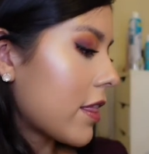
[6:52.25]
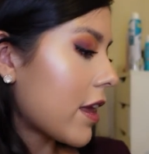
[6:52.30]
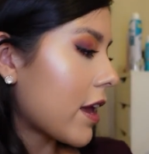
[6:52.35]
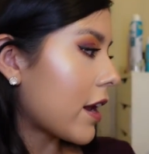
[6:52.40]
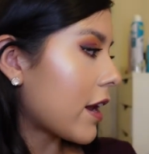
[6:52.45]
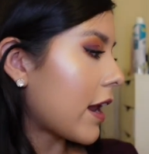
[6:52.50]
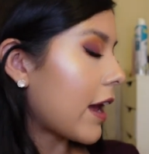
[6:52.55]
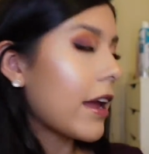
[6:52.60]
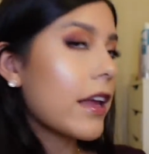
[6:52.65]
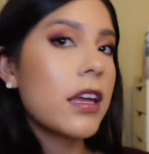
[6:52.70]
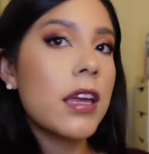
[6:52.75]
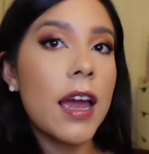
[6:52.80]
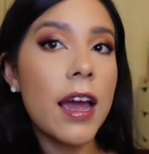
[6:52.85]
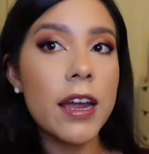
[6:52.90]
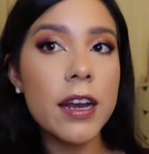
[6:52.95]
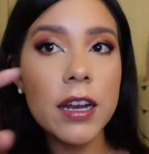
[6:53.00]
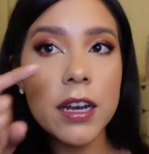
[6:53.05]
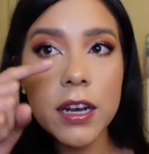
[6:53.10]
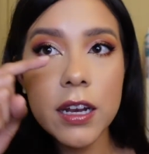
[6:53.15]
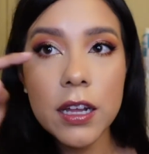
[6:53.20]
then I
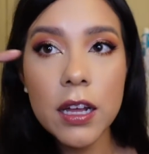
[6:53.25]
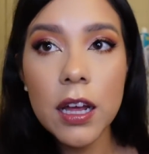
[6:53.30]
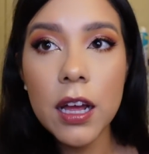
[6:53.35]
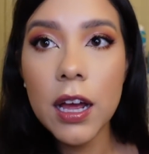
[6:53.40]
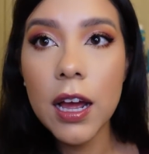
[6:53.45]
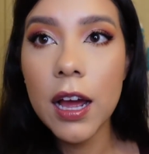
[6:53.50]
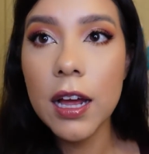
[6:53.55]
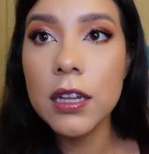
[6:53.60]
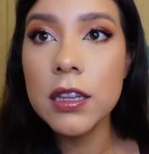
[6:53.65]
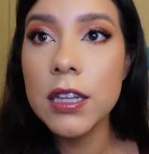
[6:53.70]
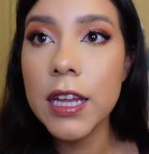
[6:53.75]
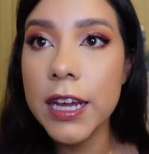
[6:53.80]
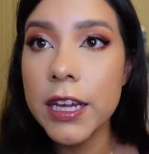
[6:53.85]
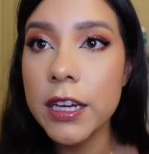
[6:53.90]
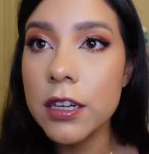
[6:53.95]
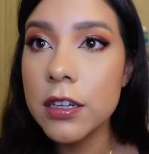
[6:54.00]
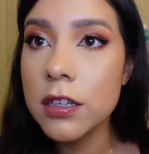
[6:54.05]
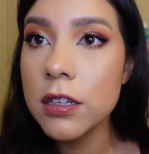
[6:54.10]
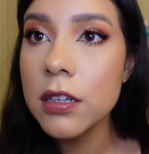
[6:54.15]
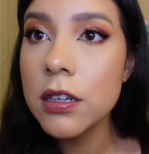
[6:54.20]
added
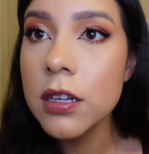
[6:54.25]
liner.